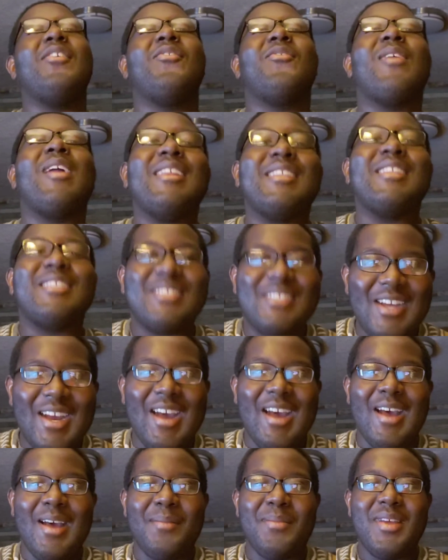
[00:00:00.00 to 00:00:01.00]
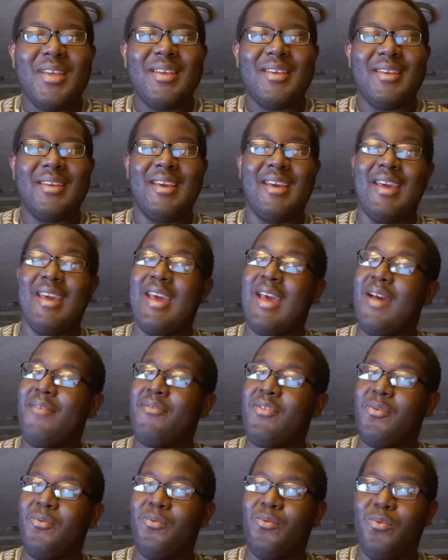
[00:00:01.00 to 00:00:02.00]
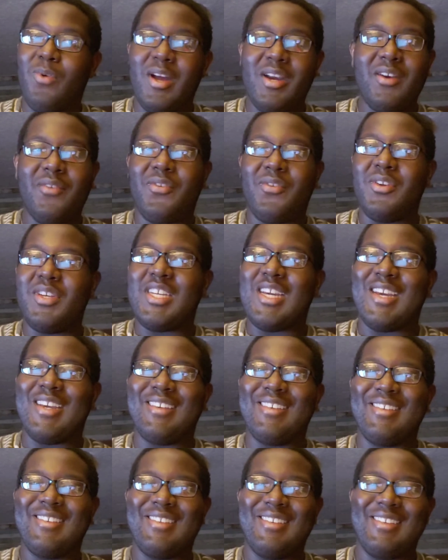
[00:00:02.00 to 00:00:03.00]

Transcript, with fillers: Great job. Have a wonderful day.